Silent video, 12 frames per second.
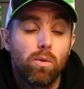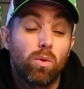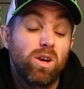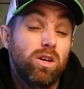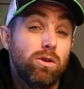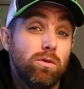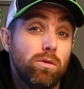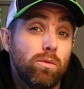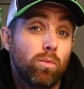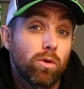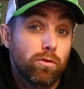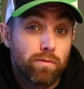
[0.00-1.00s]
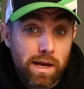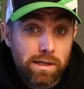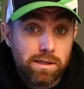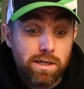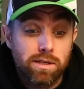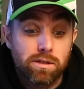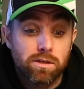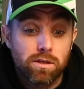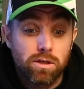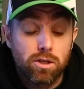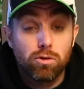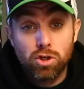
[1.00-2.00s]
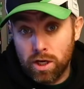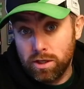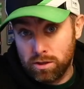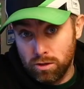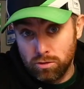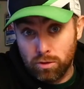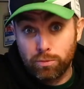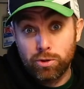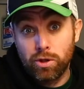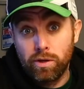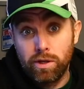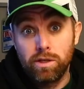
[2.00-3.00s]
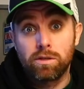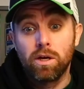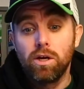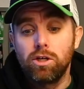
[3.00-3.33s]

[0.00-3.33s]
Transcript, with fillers: What you, what the reality is, is that you chase those opportunities.